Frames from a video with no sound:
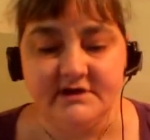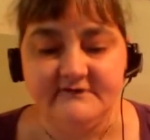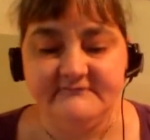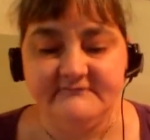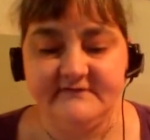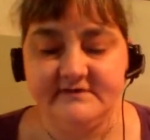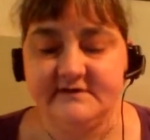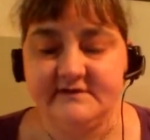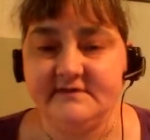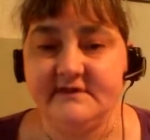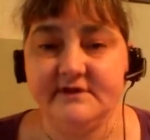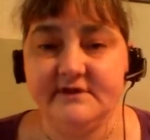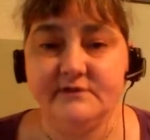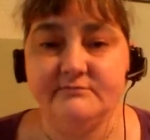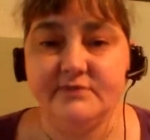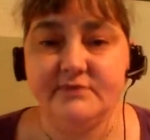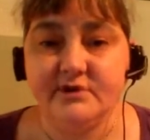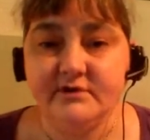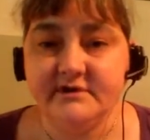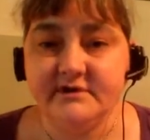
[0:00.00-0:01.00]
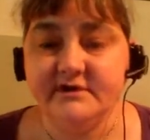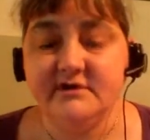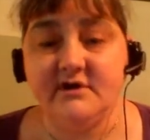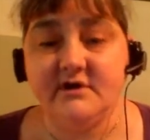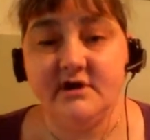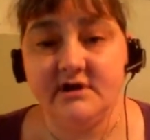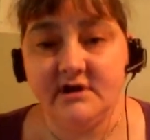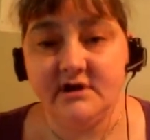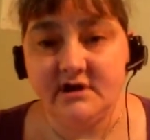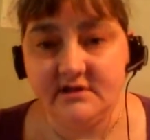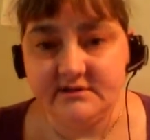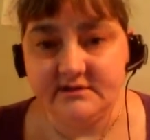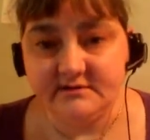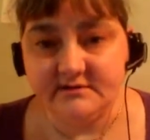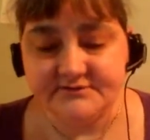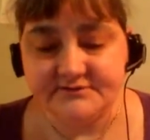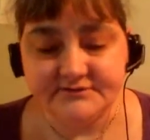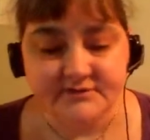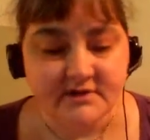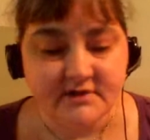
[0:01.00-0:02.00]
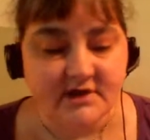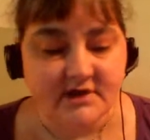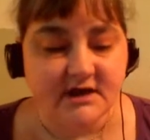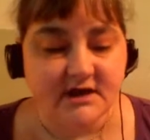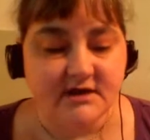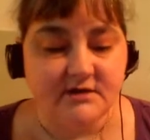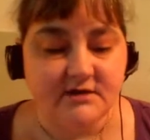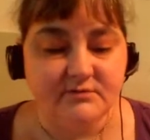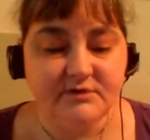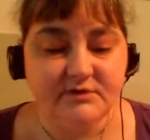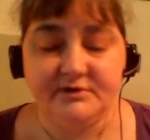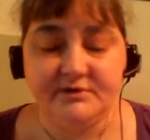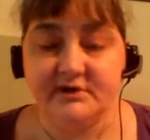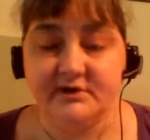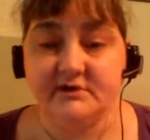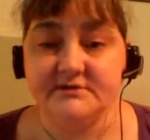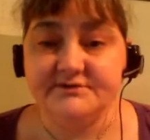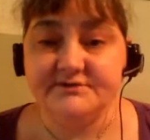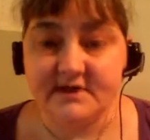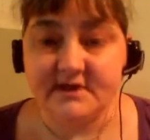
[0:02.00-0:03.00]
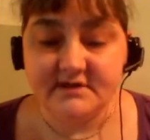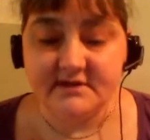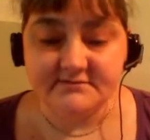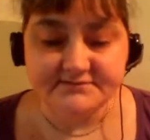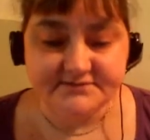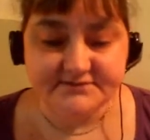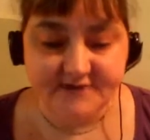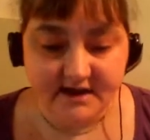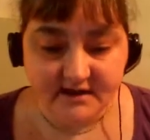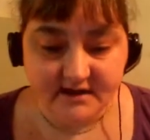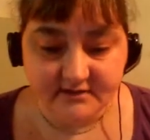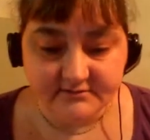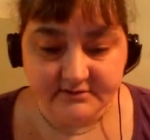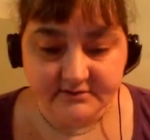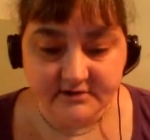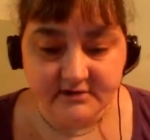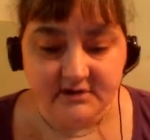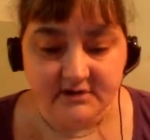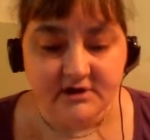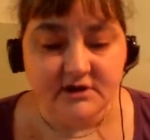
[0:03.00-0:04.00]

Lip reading: feeling like a burden on others. We put ourselves down.